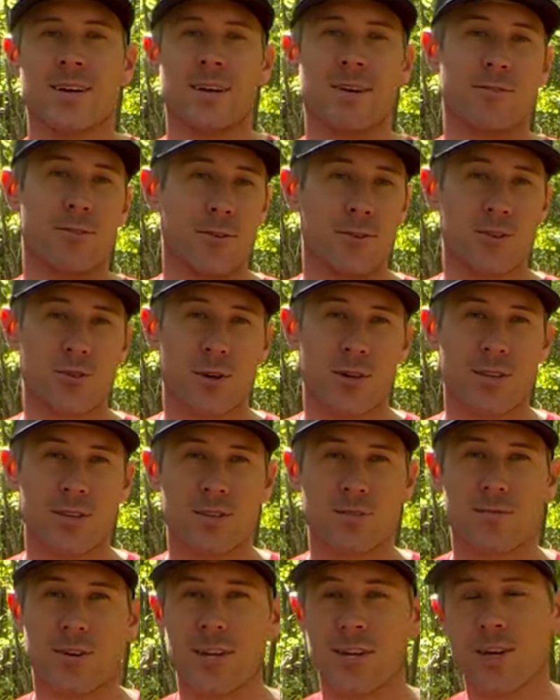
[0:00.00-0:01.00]
If you enjoyed
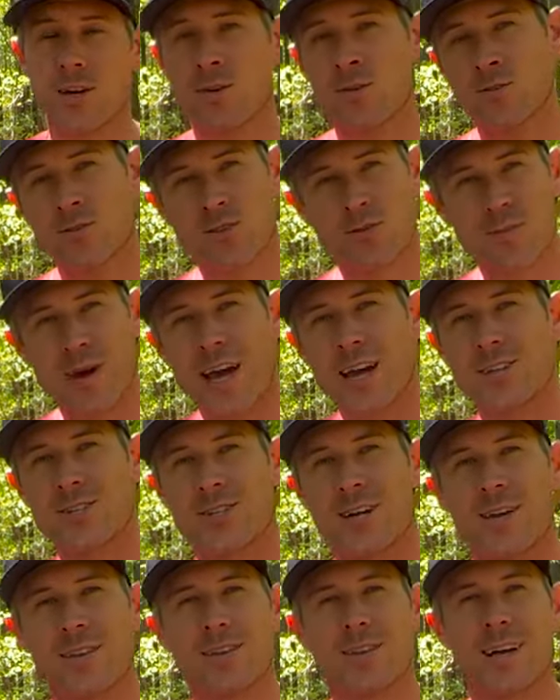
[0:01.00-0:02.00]
this video, smash
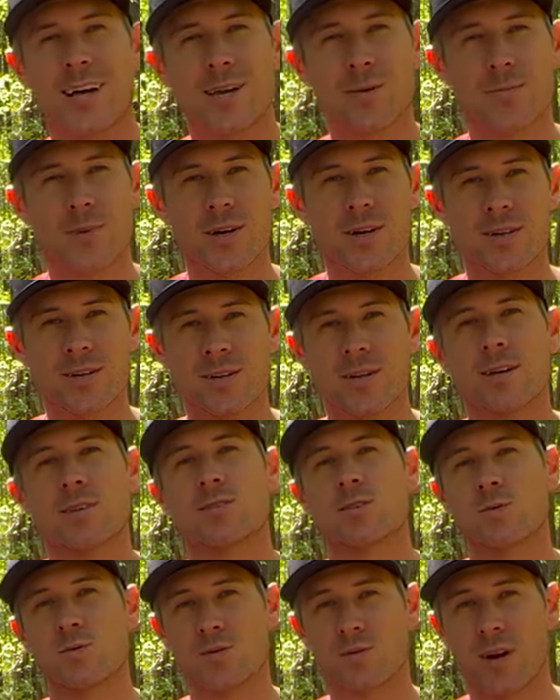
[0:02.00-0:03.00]
down the like button and
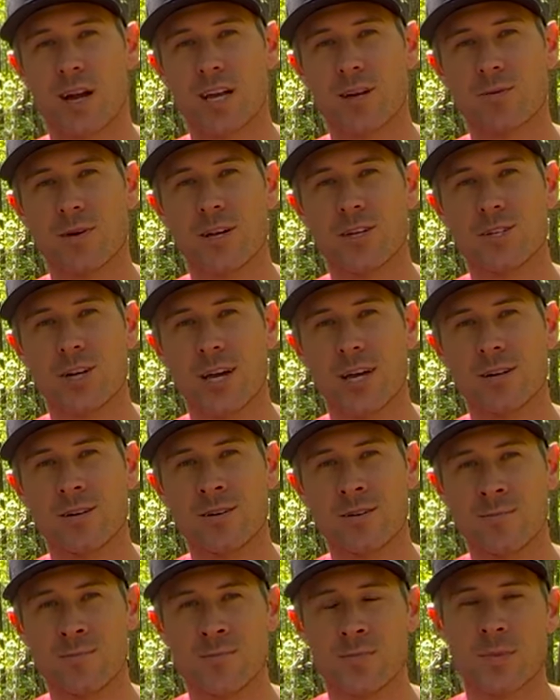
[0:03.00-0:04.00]
subscribe to my
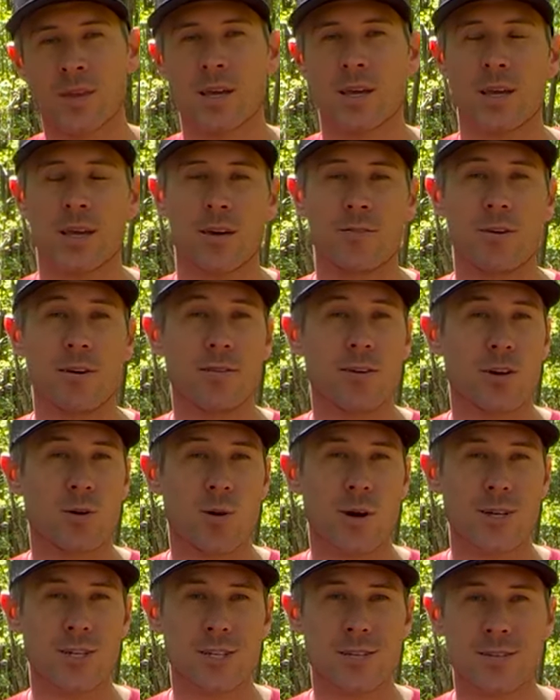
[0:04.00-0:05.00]
channel. If you have any
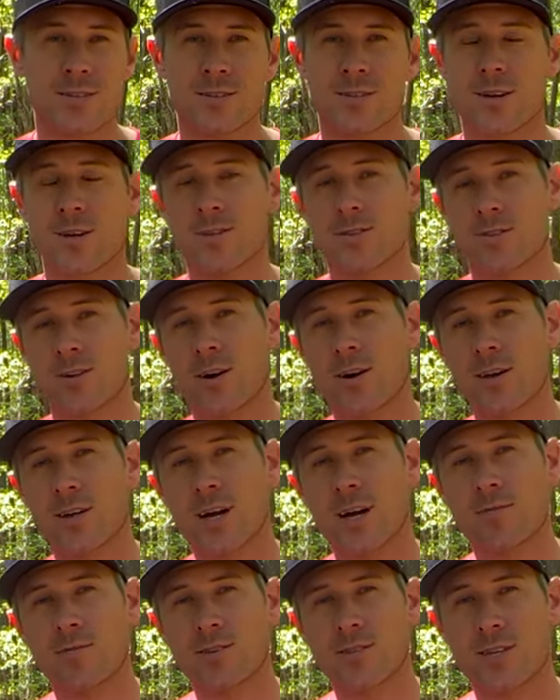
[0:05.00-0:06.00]
questions, start a
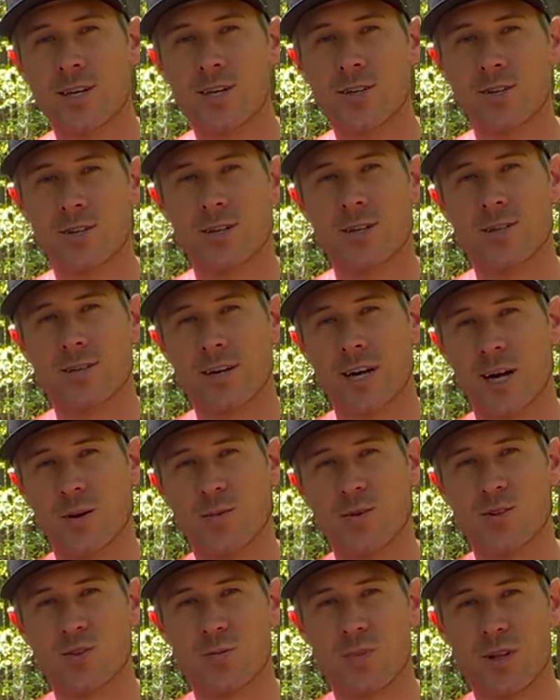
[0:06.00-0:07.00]
conversation in the
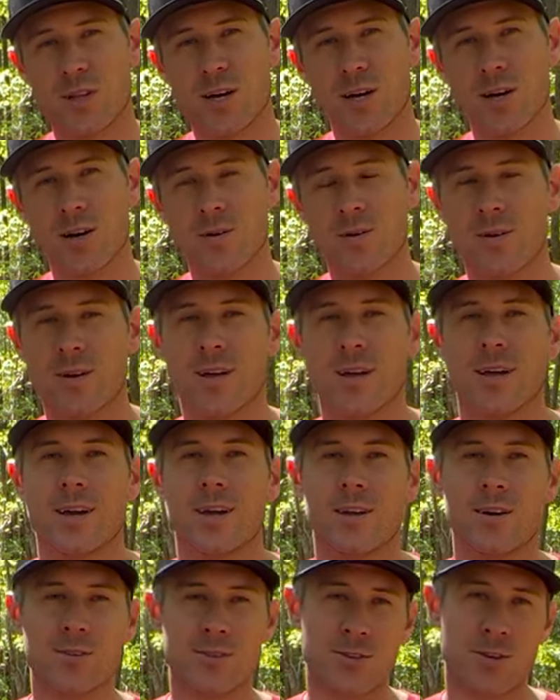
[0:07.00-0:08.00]
comments below. And
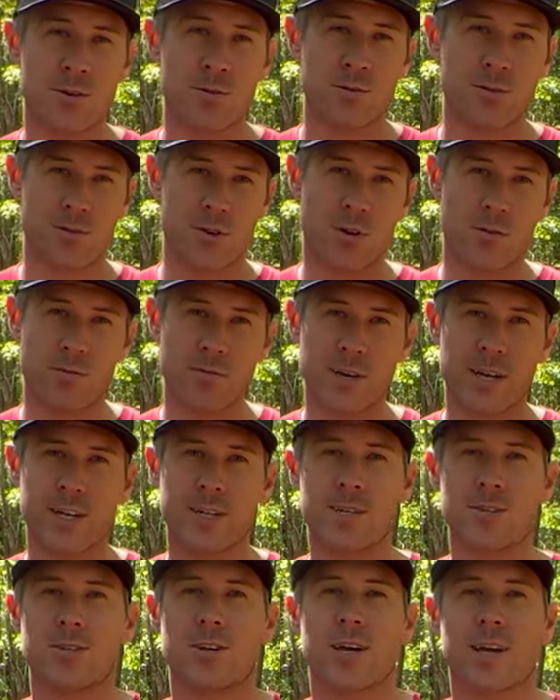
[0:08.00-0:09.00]
also, don't forget
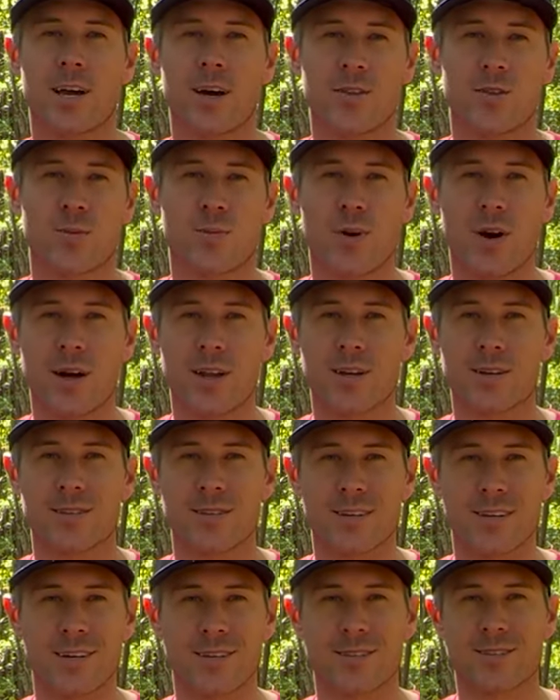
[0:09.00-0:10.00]
to check out the product
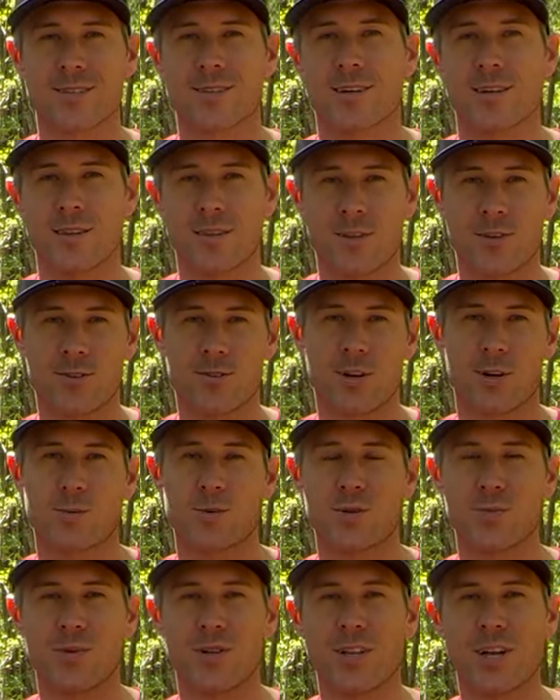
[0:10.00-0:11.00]
links in the
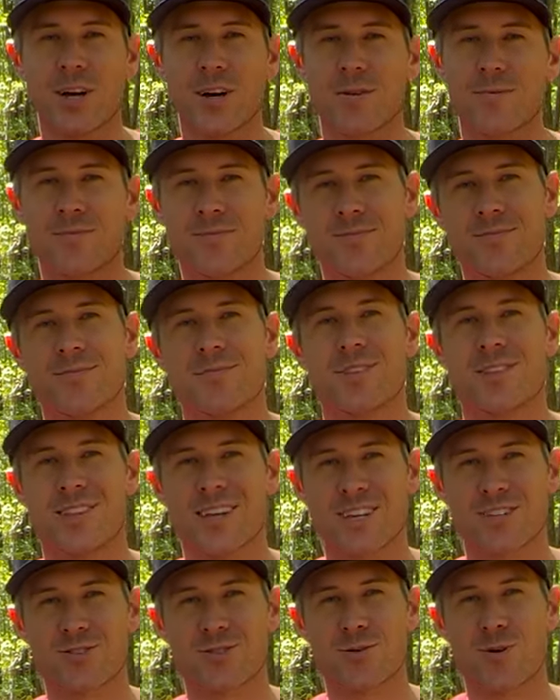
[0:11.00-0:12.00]
description below.
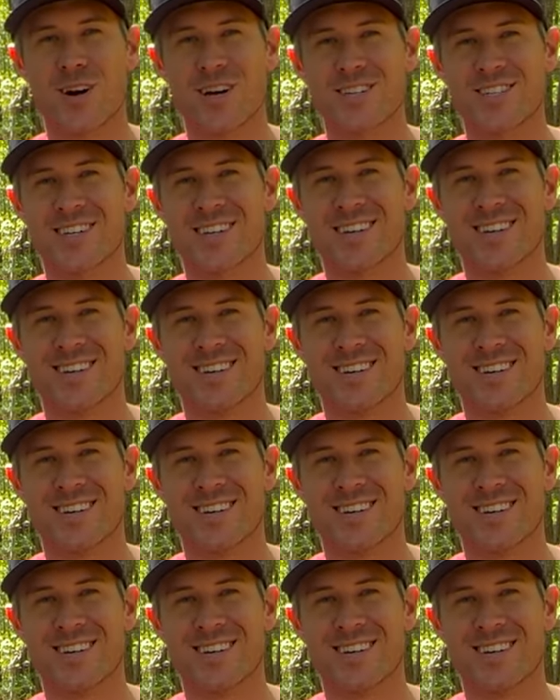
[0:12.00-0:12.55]
Thanks for watching.